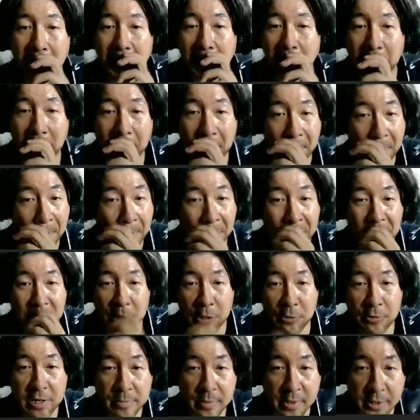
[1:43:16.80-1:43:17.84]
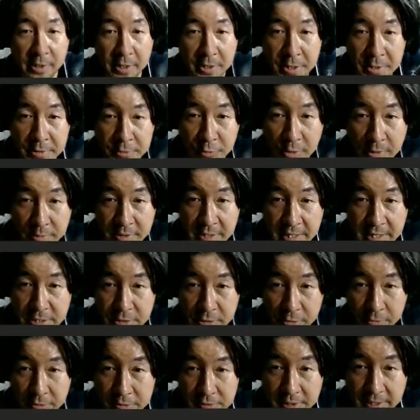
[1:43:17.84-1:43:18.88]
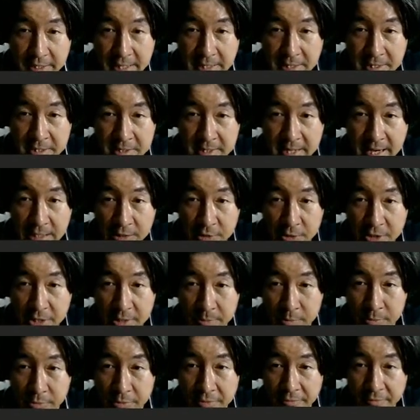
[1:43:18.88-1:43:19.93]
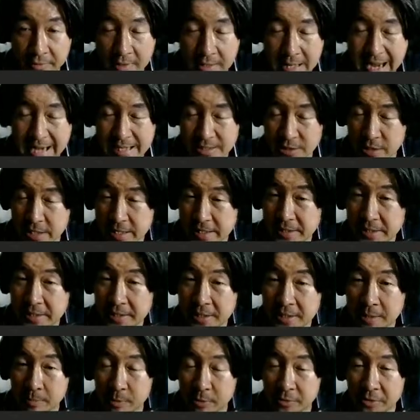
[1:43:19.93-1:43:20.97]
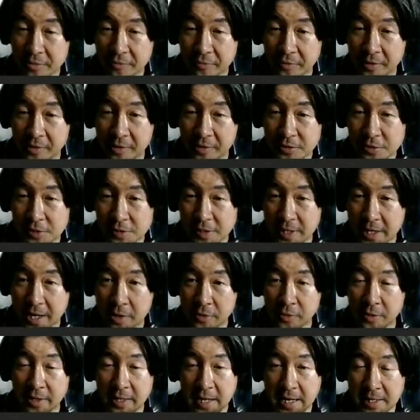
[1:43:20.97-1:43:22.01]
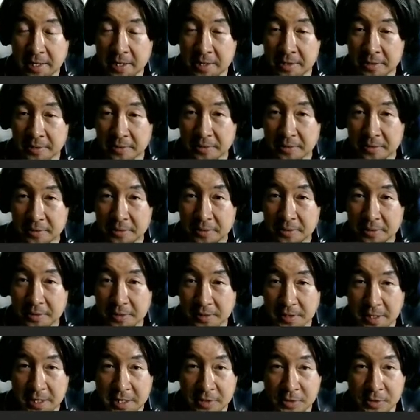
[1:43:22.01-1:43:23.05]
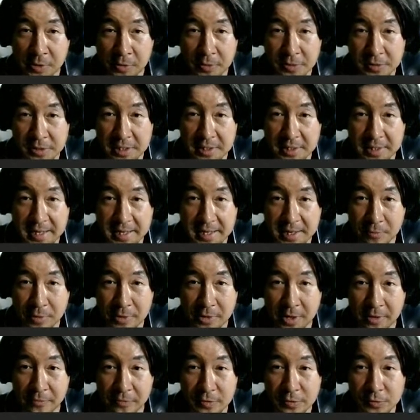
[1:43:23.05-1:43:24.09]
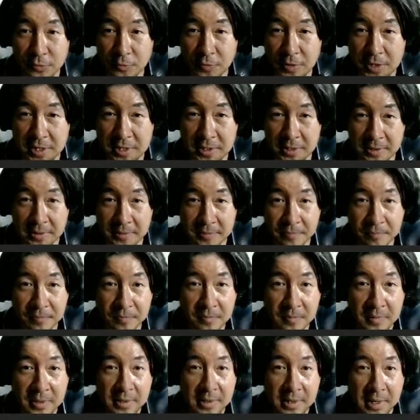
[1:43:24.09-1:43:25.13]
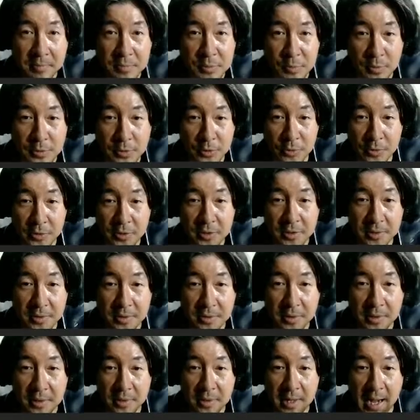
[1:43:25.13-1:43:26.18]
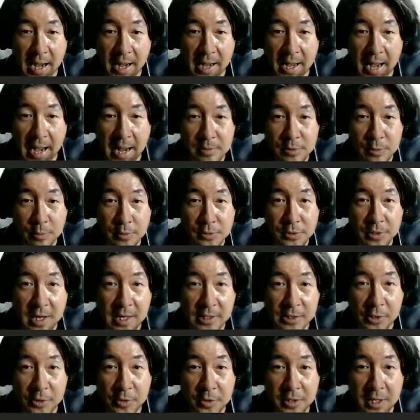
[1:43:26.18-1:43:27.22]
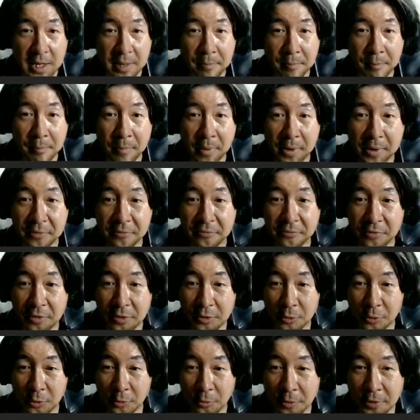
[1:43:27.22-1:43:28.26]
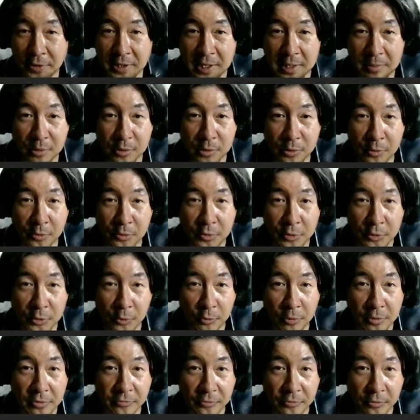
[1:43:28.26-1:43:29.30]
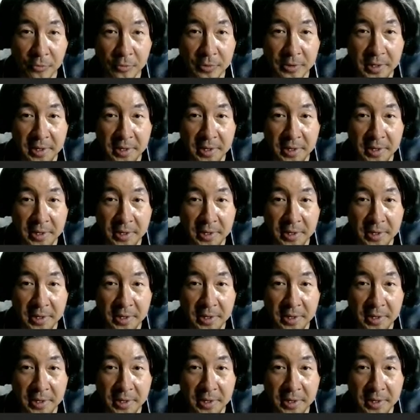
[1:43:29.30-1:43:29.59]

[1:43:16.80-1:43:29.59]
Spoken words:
So, sorry about that interruption. I noticed that I didn't actually upload it. I actually did upload the problem, but I thought I didn't. I didn't notice it. I didn't off the screen and look. I saw it's actually above the footer, not below the footer.